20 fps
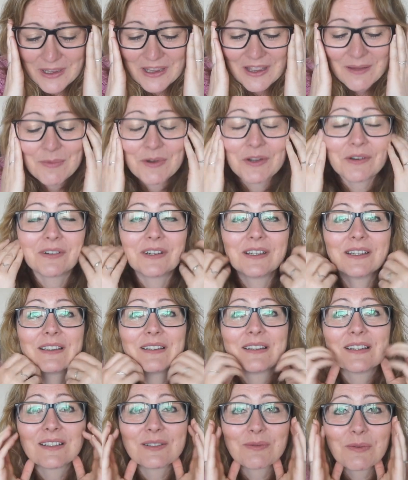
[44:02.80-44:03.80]
I am
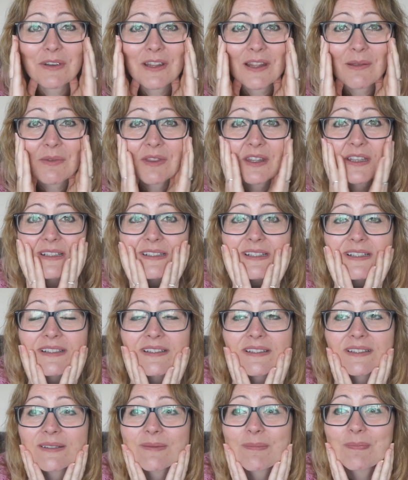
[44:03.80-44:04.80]
alright. It's one of them things,
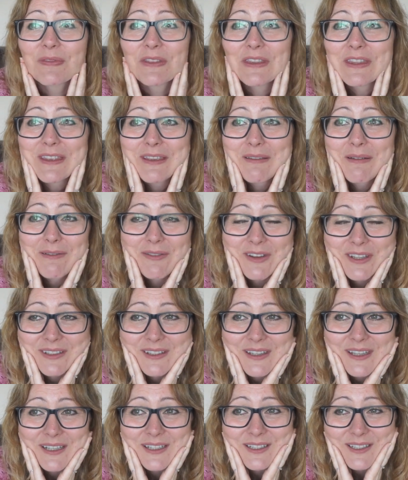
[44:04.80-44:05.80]
isn't it? You have little
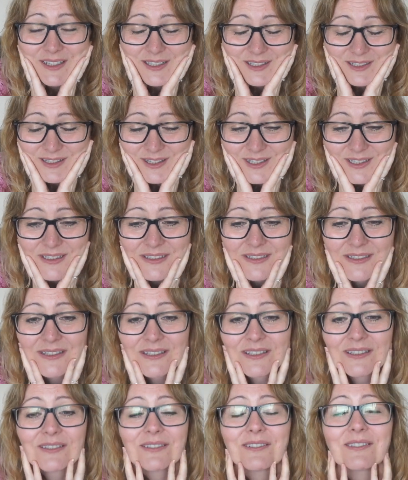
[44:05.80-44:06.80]
kids, this, this is
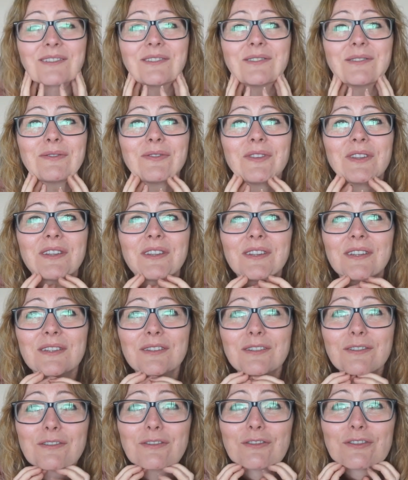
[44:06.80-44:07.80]
the sort of stuff that
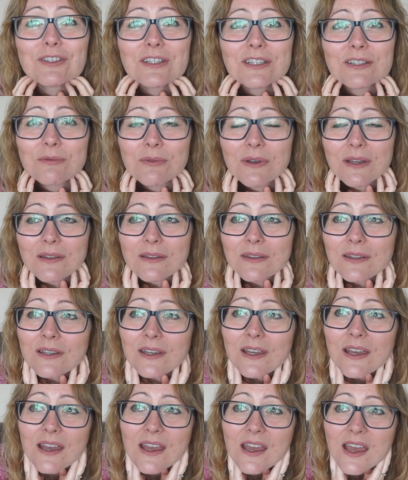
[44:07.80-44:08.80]
you deal with.
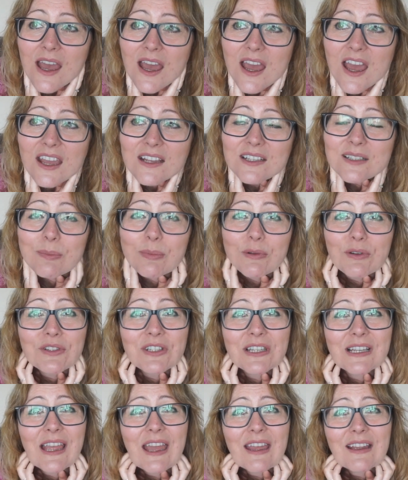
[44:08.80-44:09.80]

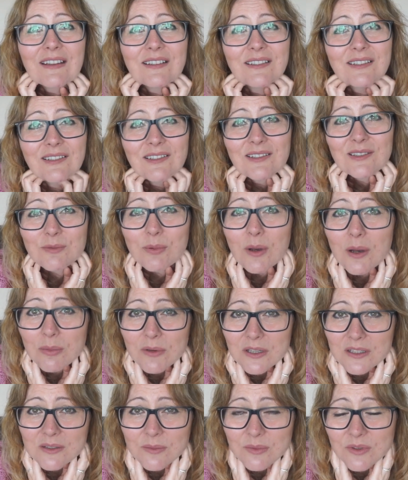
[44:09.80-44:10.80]
Exploding eggs is
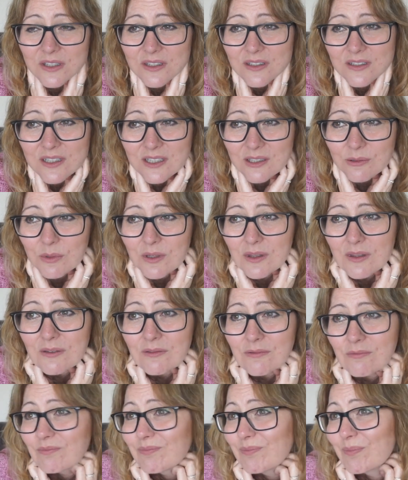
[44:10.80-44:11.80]
probably something you deal with
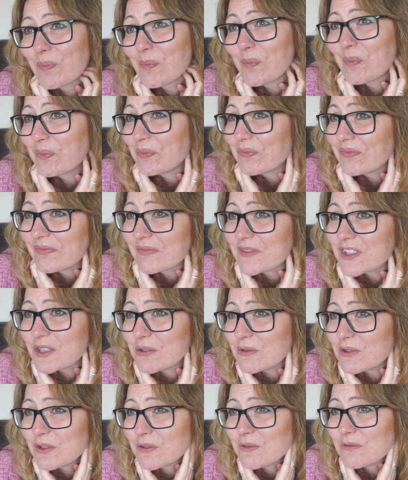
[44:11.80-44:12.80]

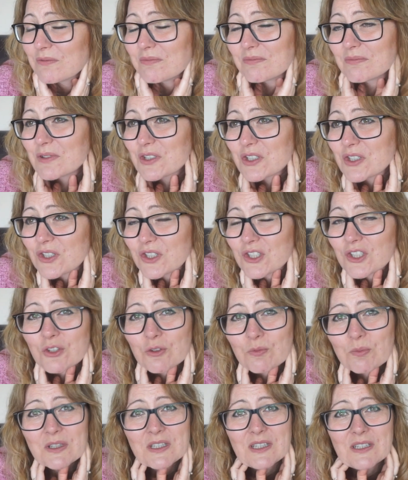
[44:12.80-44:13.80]
due to
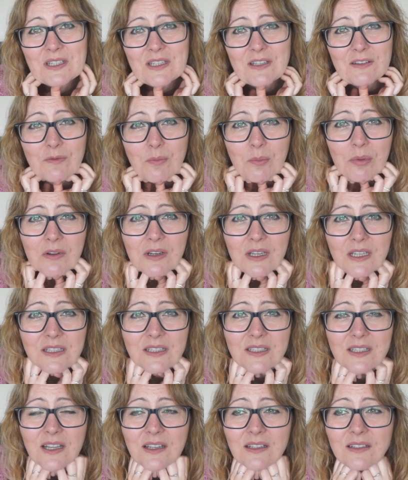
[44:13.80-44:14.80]
stupidity of brain
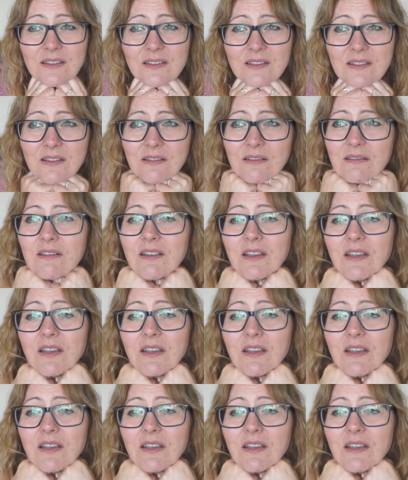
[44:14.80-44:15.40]
cells